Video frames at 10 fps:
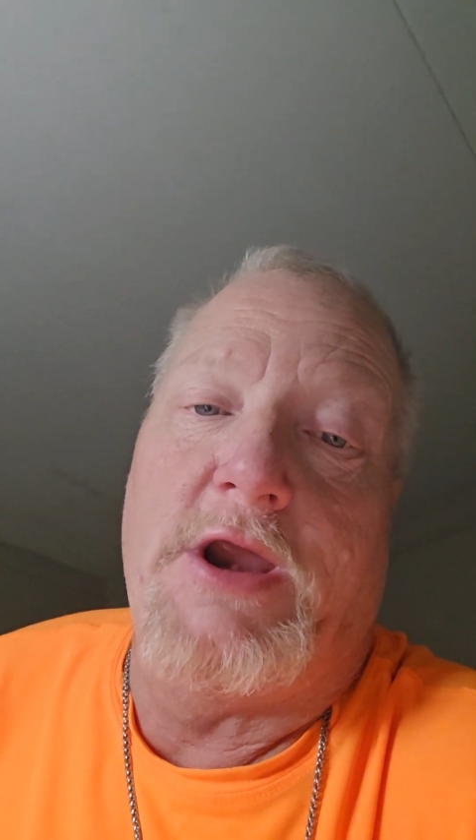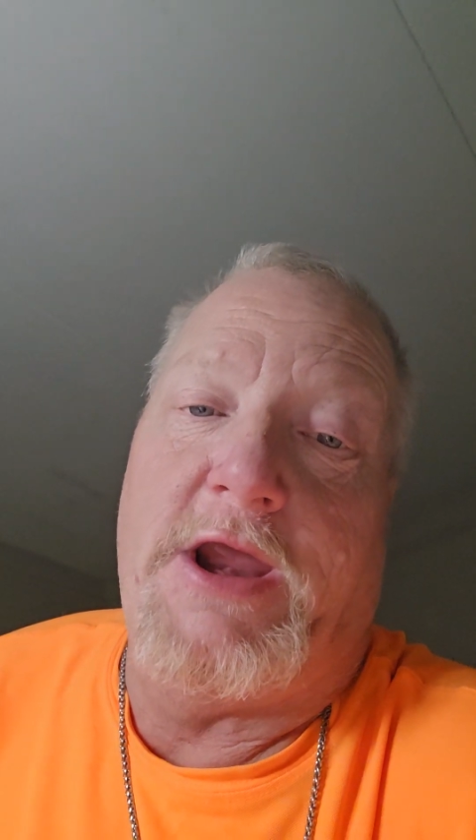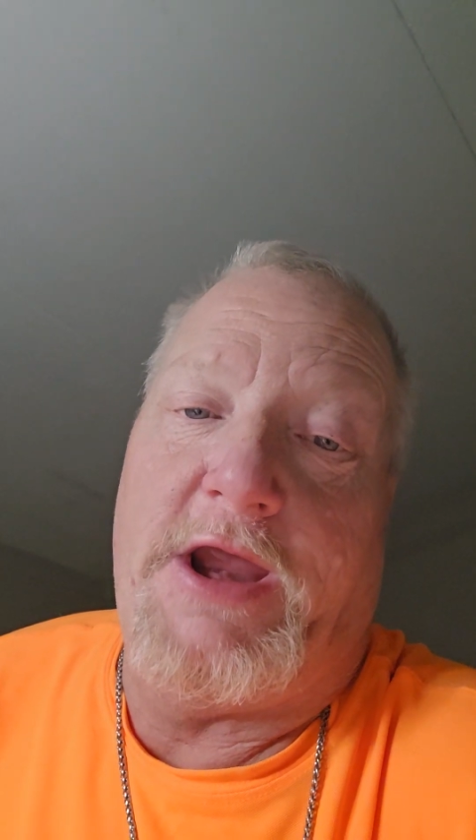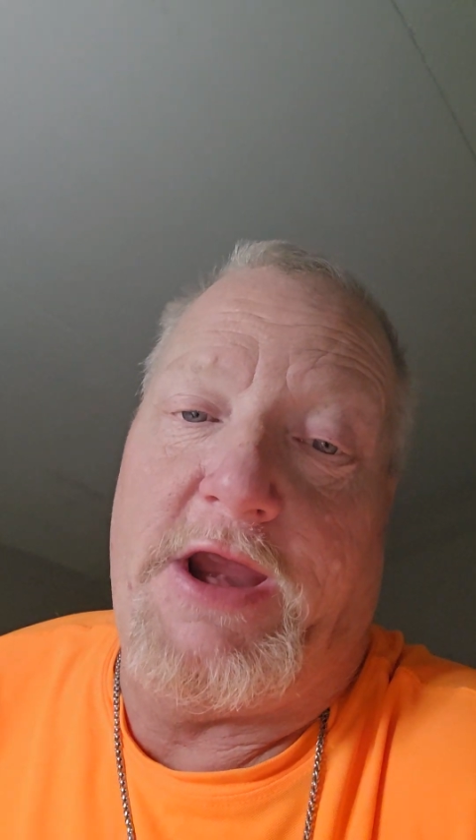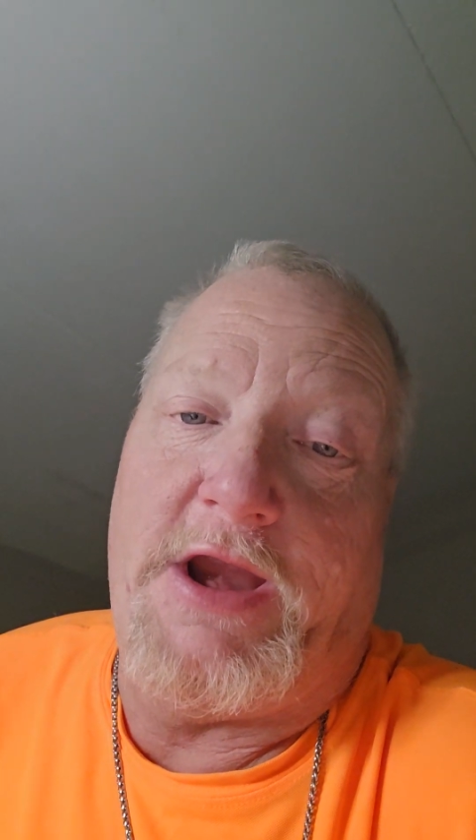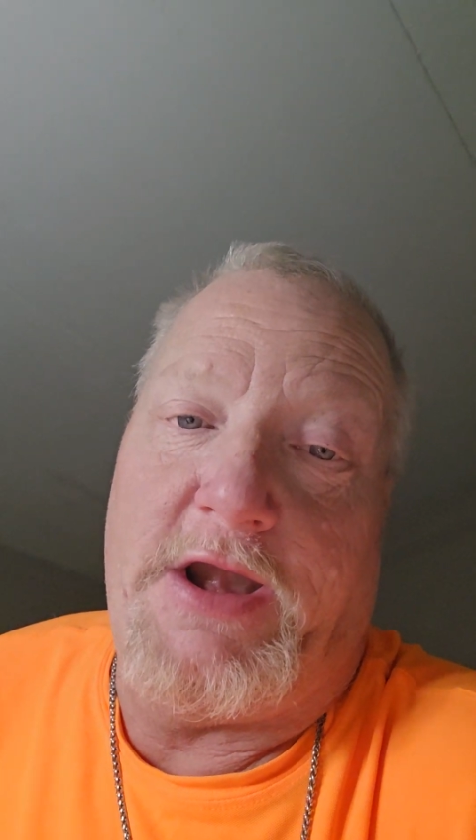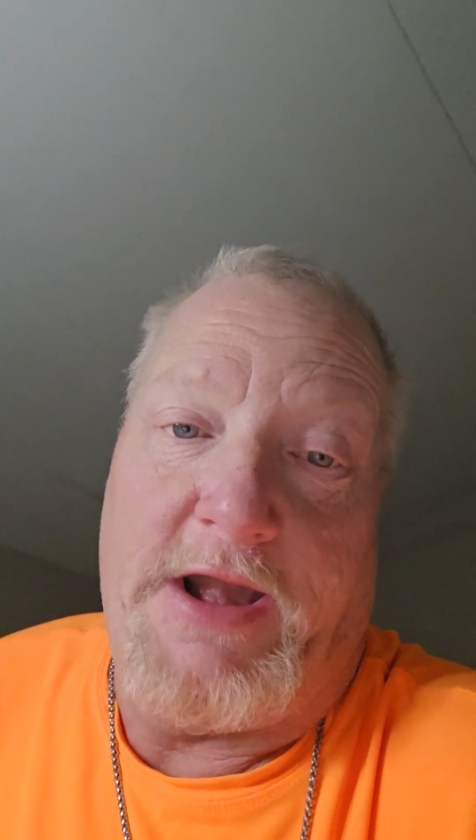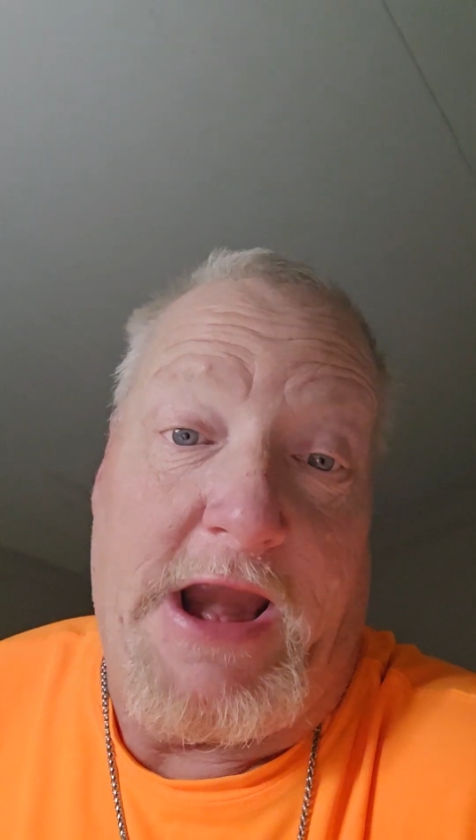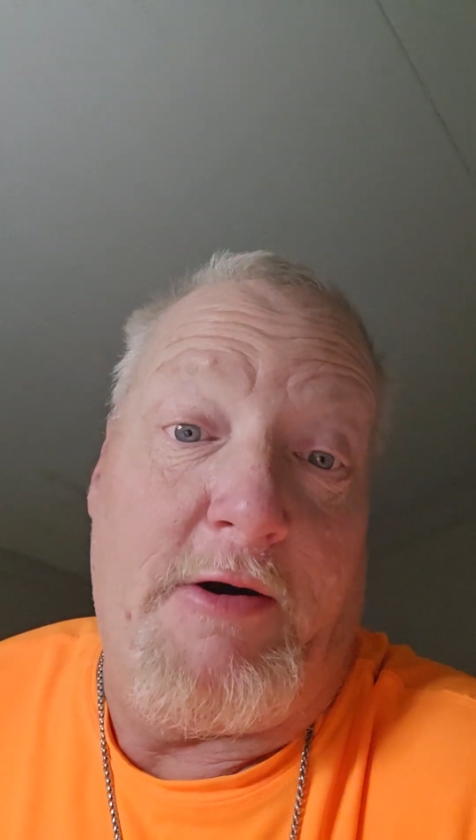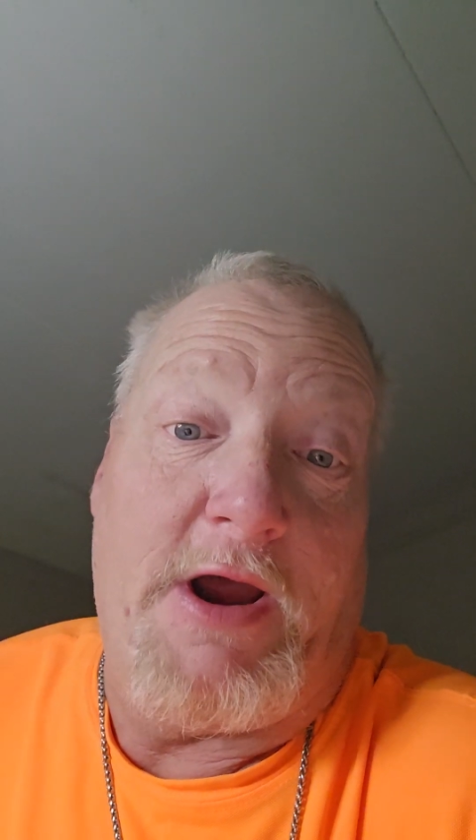and
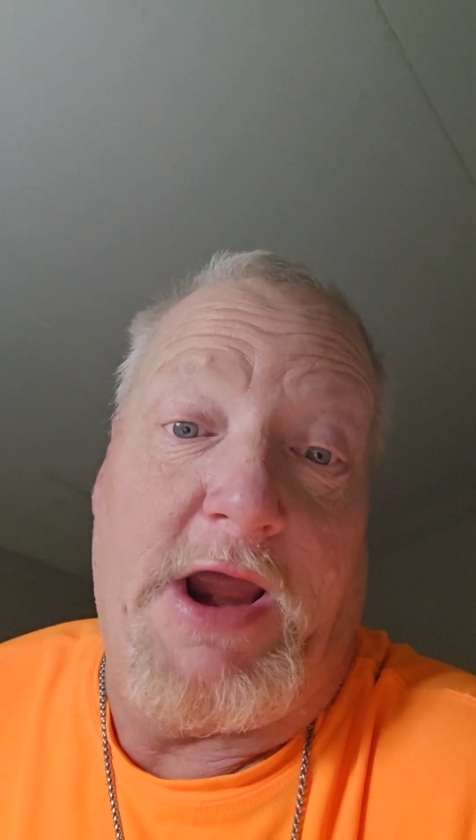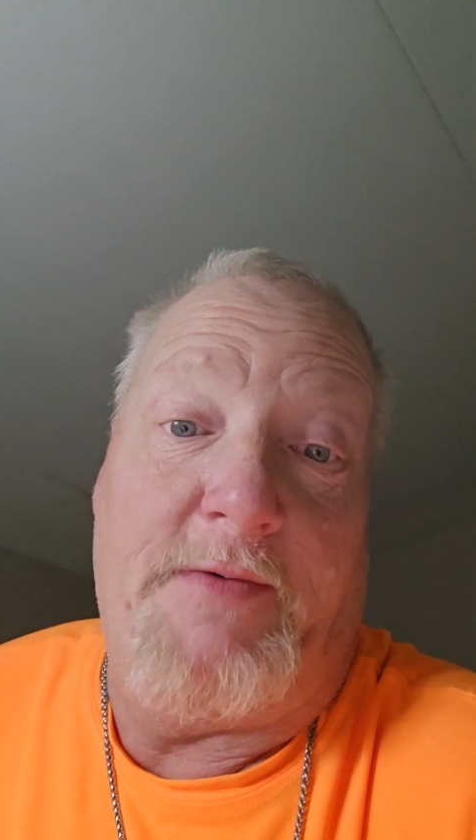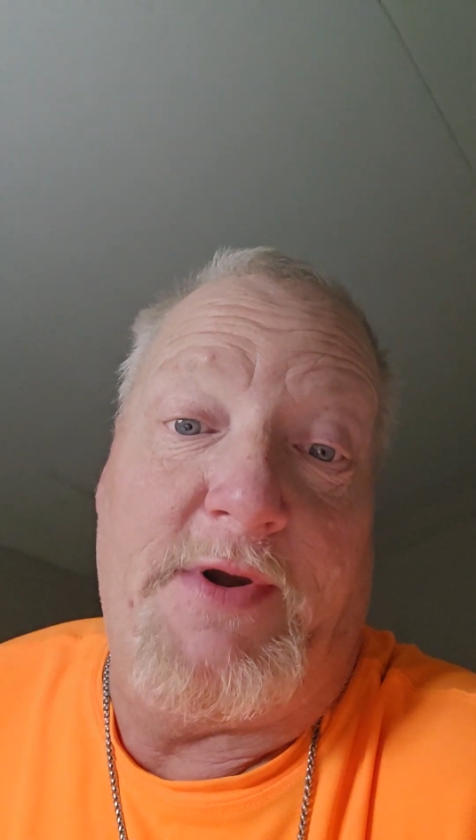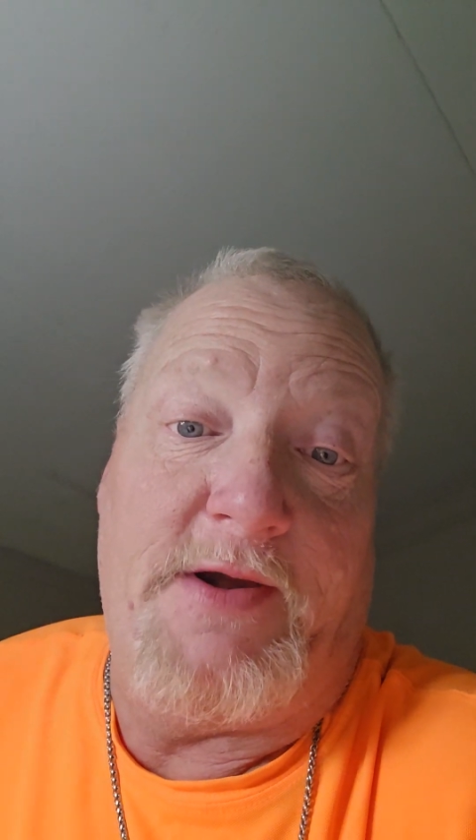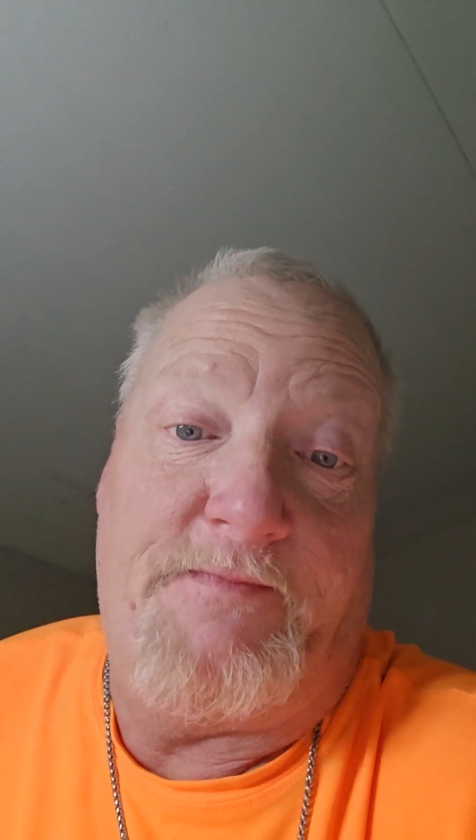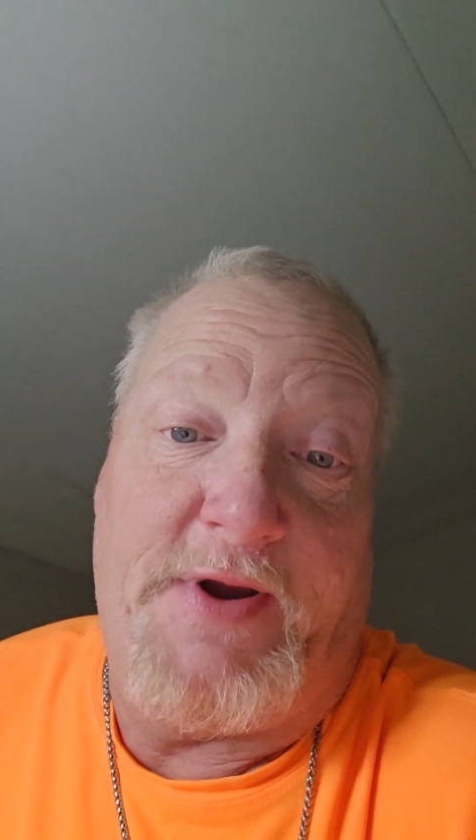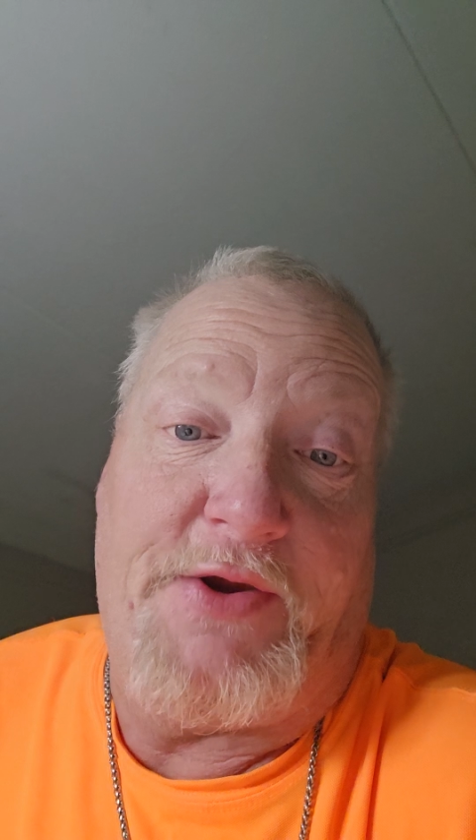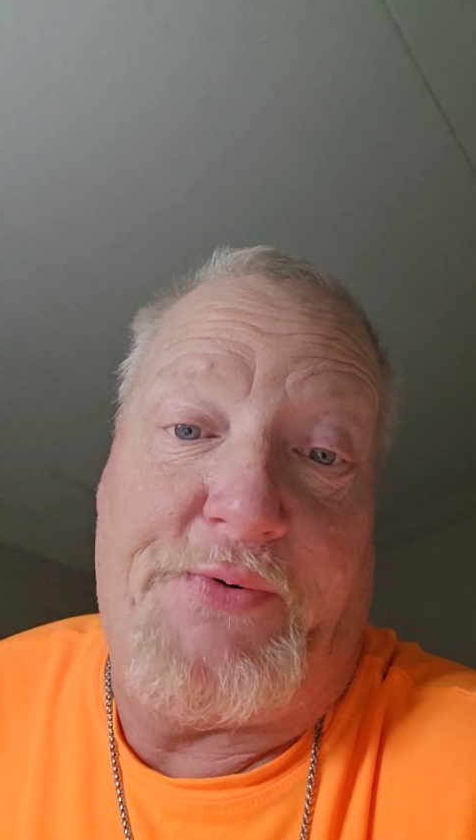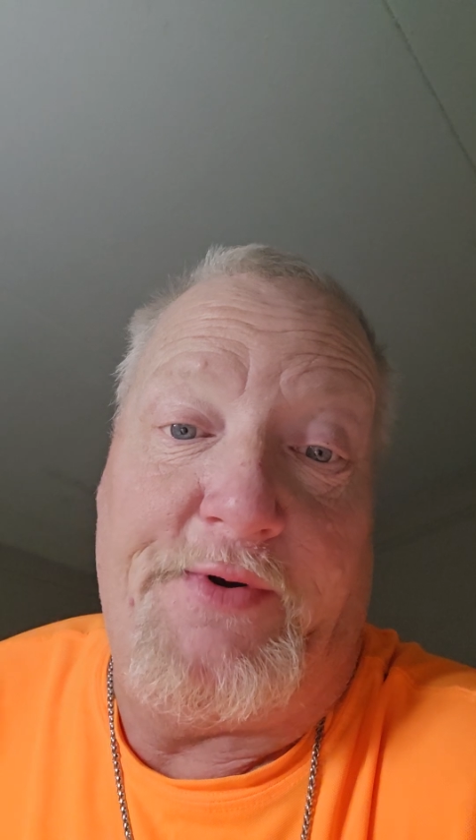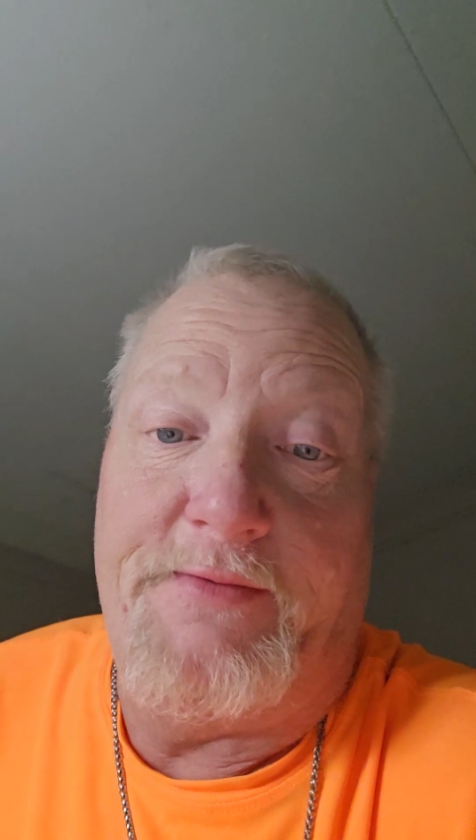now I have an
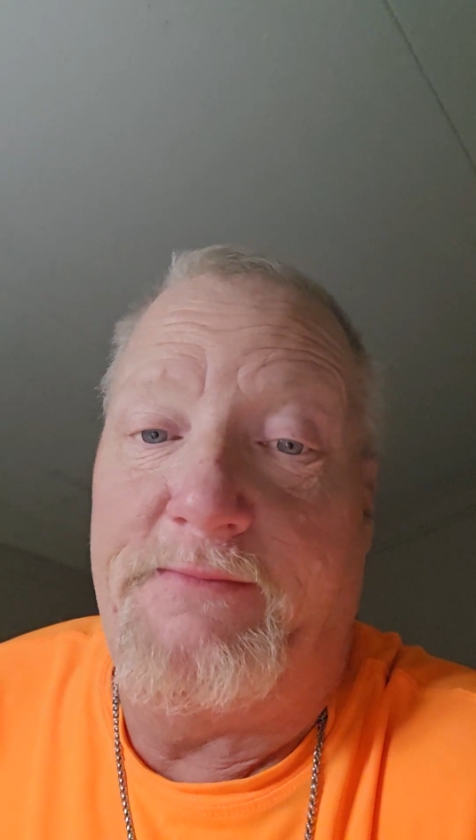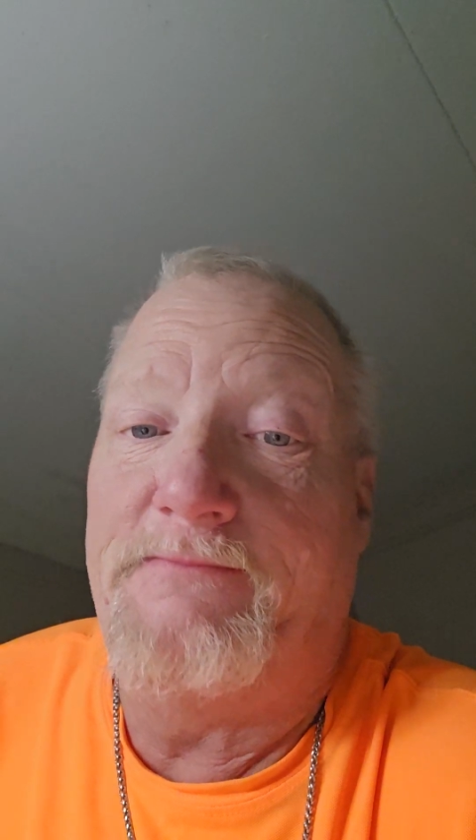infection